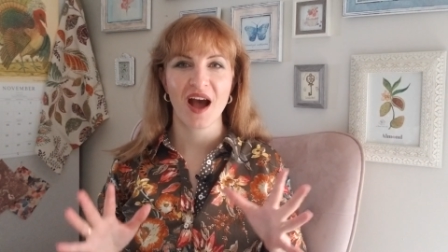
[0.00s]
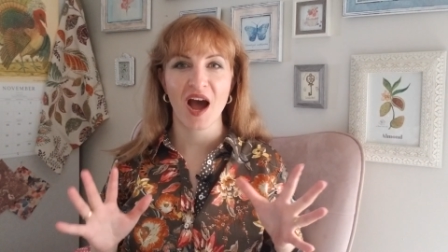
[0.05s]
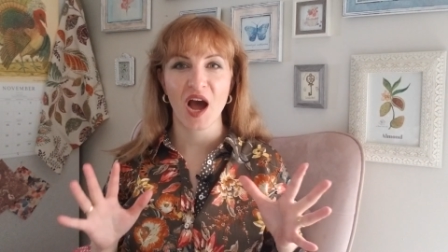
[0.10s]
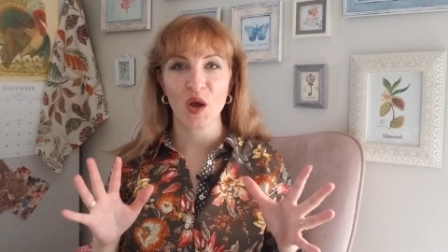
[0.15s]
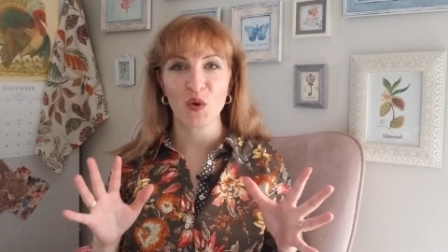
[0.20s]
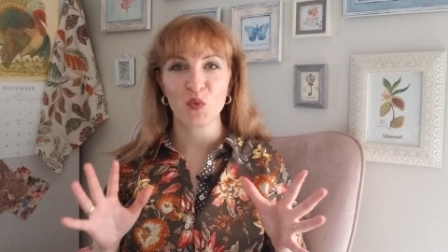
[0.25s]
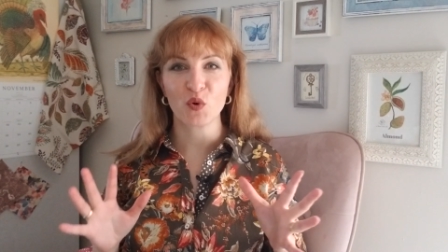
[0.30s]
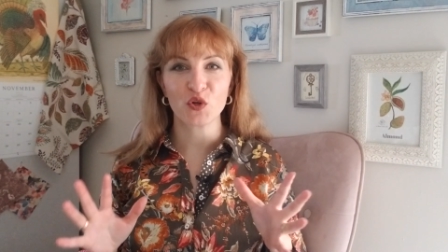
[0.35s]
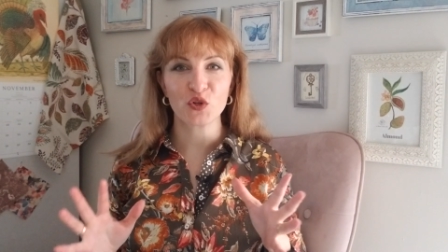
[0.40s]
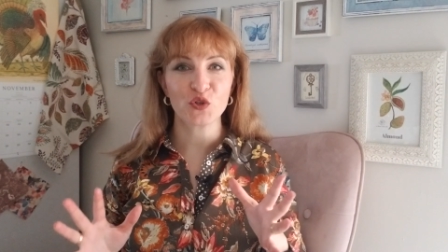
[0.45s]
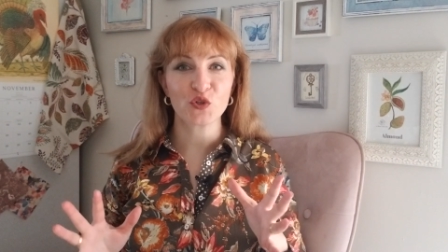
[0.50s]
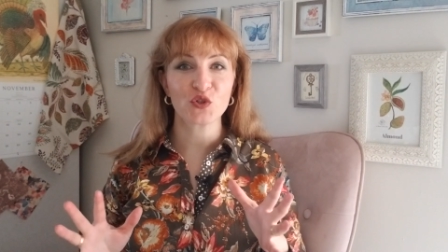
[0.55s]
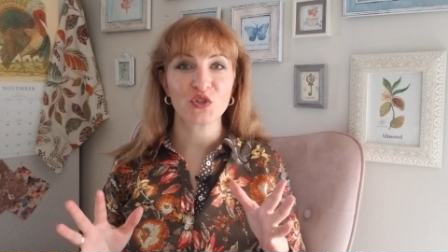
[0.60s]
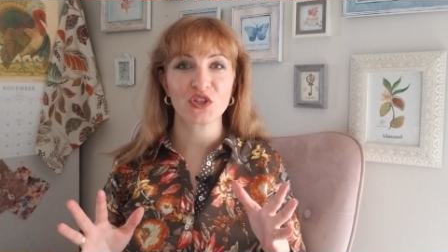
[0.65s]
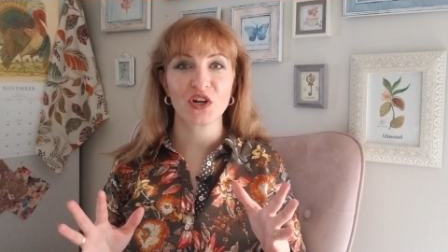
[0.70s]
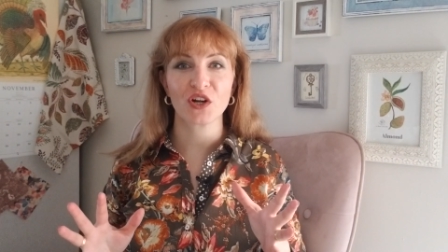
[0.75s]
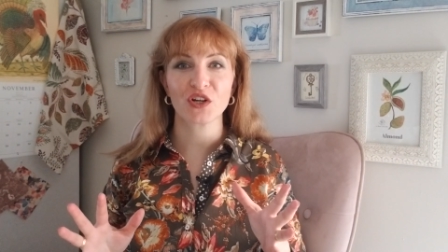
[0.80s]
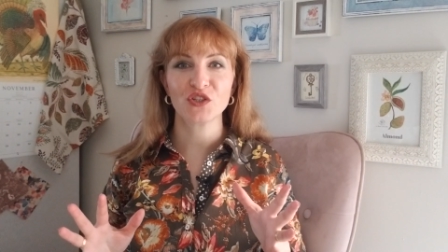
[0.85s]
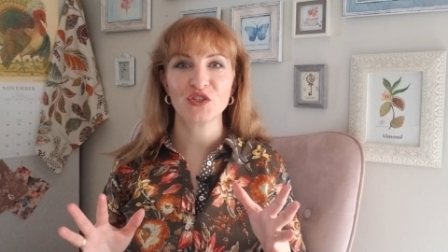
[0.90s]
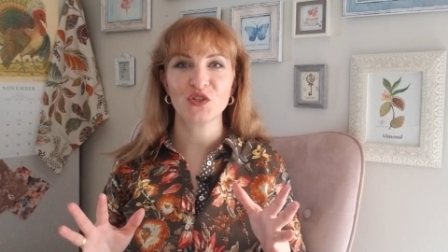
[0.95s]
I want to
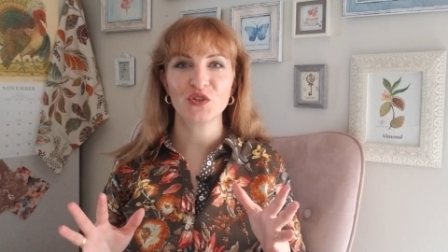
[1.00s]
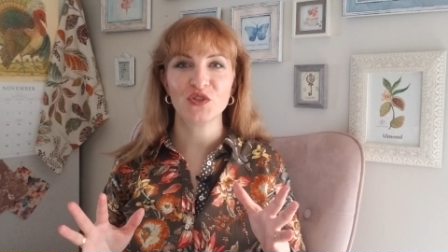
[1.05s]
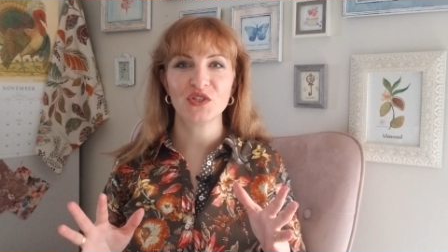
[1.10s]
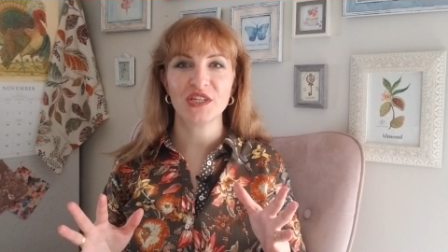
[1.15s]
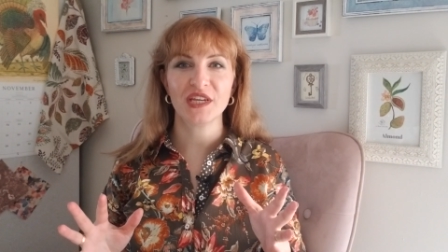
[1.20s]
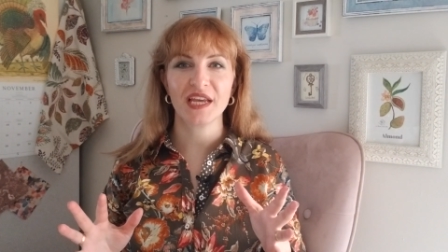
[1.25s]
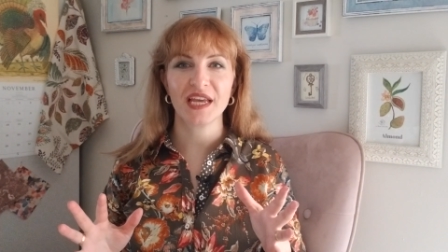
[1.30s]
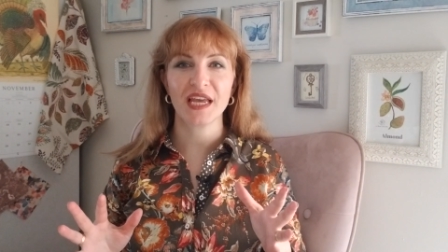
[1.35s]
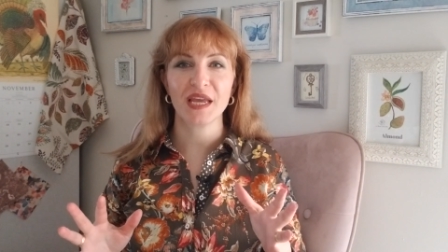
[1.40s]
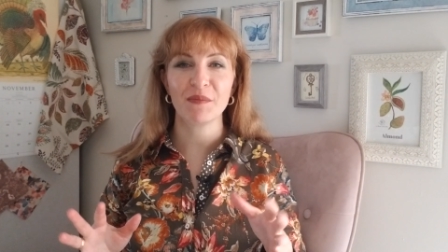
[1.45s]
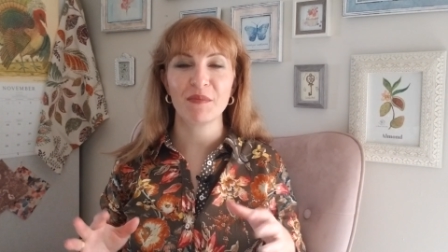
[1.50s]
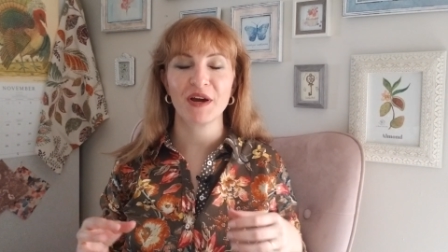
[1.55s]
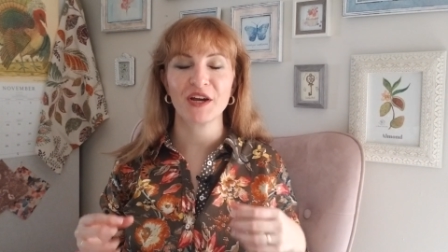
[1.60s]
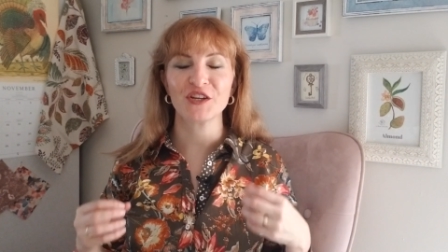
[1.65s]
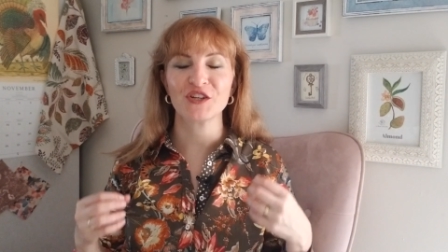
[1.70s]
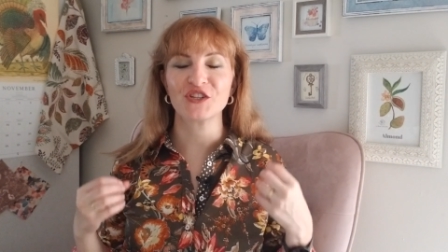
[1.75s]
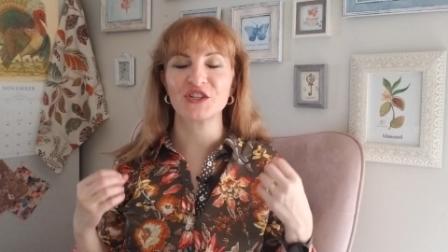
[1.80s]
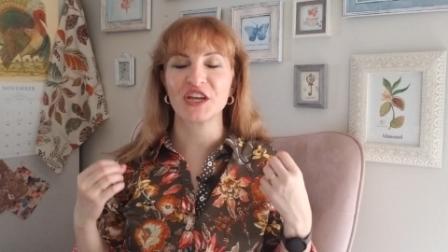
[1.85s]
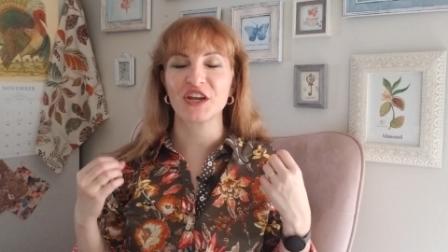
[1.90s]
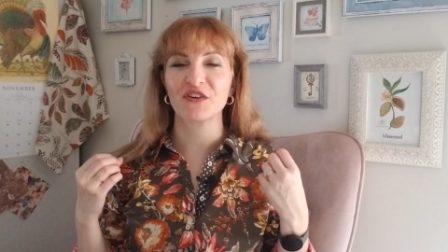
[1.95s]
start today by
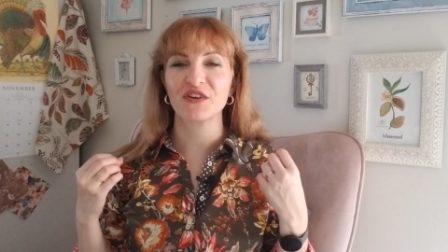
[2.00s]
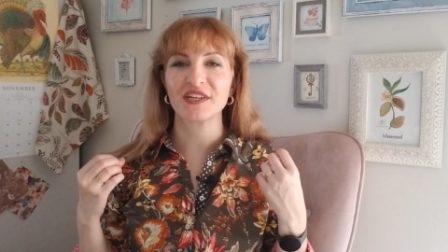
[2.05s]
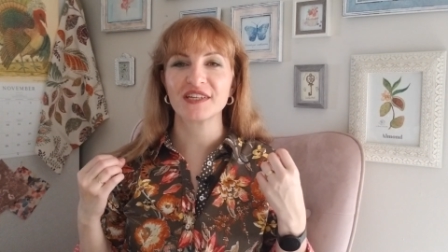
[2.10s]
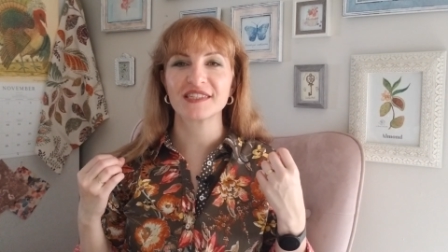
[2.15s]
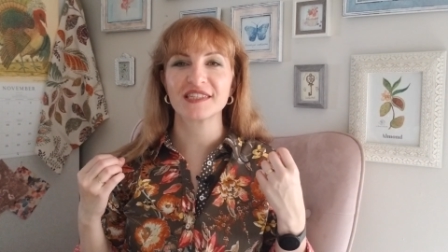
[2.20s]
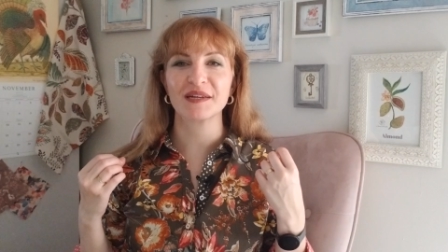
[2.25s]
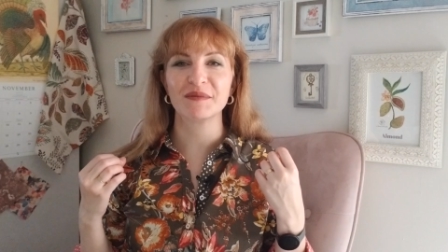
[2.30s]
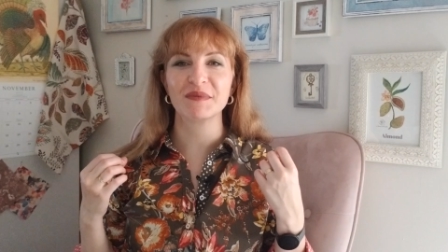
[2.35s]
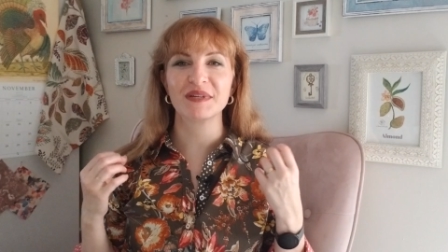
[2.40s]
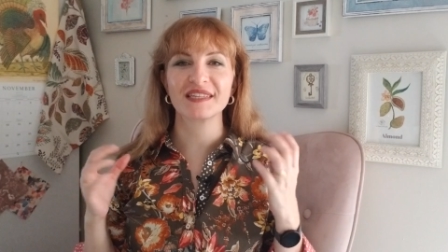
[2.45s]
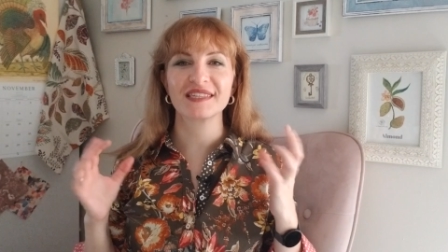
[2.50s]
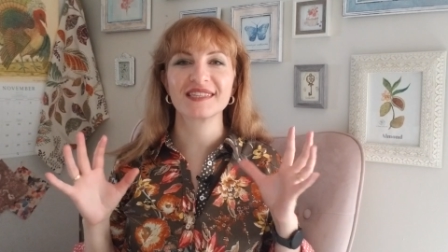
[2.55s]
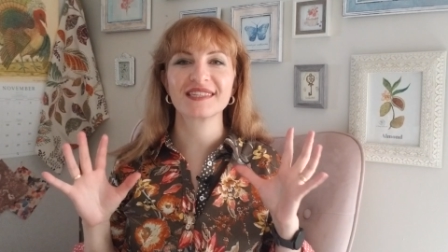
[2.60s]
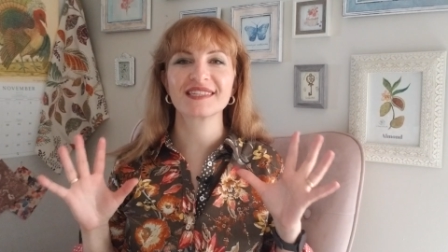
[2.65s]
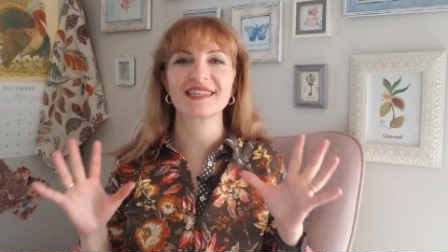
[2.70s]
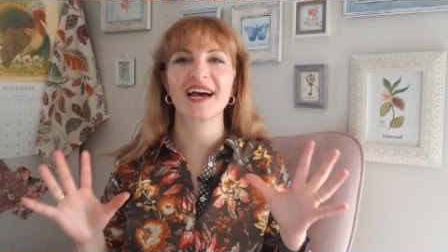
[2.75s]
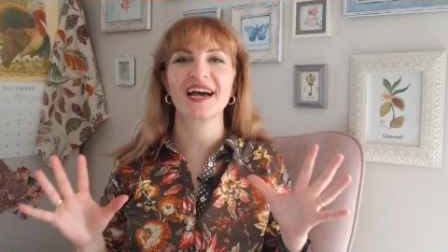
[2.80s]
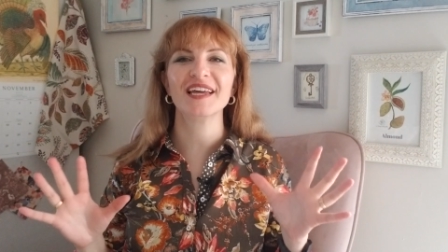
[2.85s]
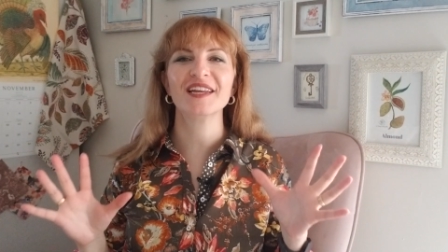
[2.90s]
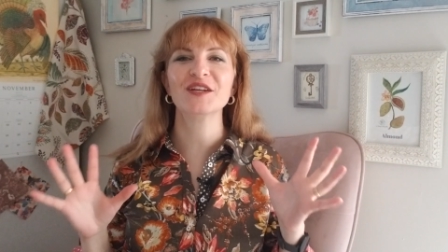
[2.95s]
sharing some
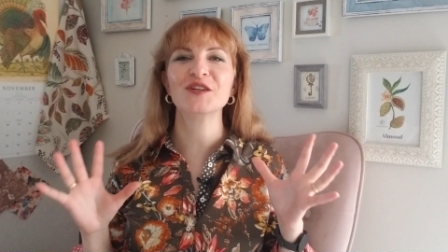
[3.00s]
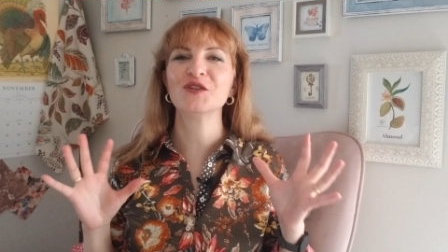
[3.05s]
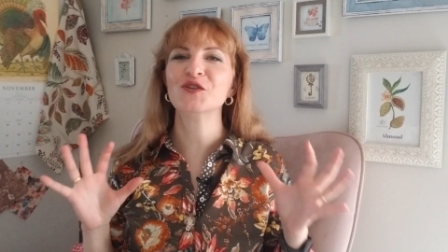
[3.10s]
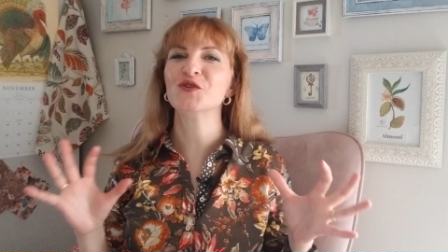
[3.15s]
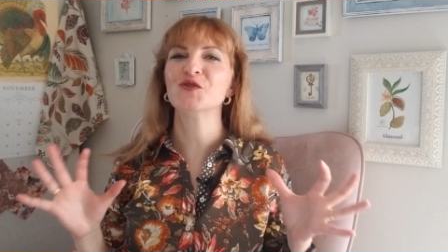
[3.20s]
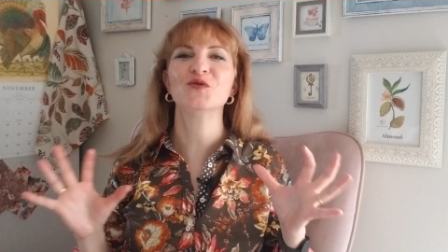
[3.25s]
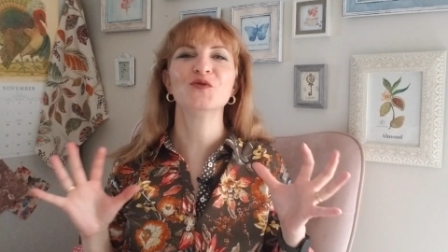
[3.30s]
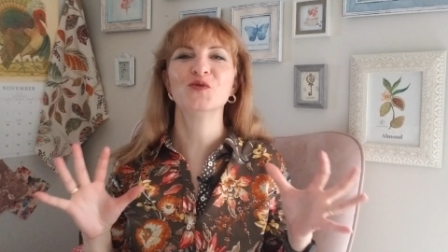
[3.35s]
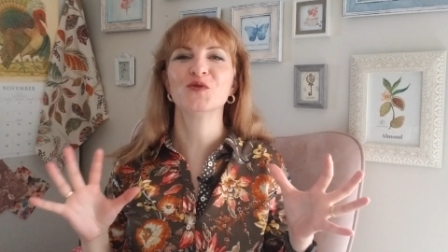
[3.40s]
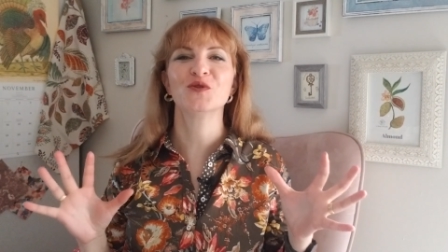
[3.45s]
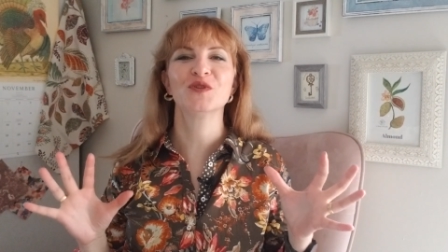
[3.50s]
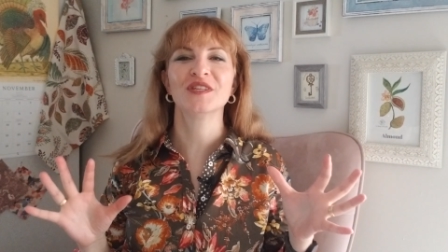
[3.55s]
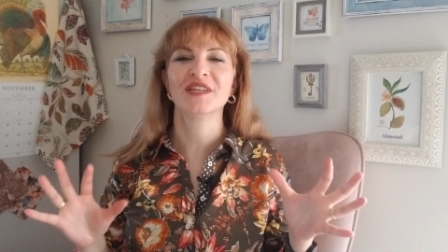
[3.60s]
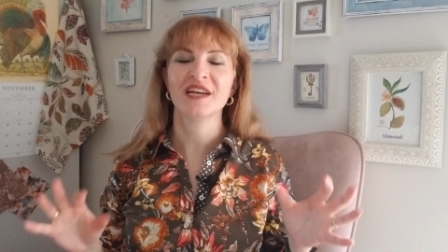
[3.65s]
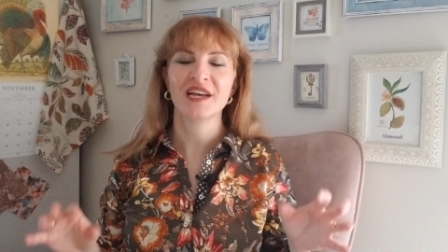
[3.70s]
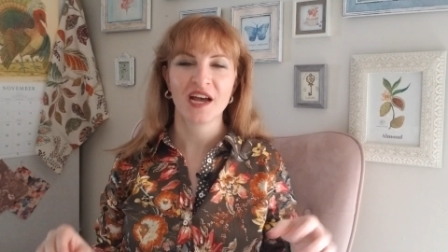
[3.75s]
exciting news.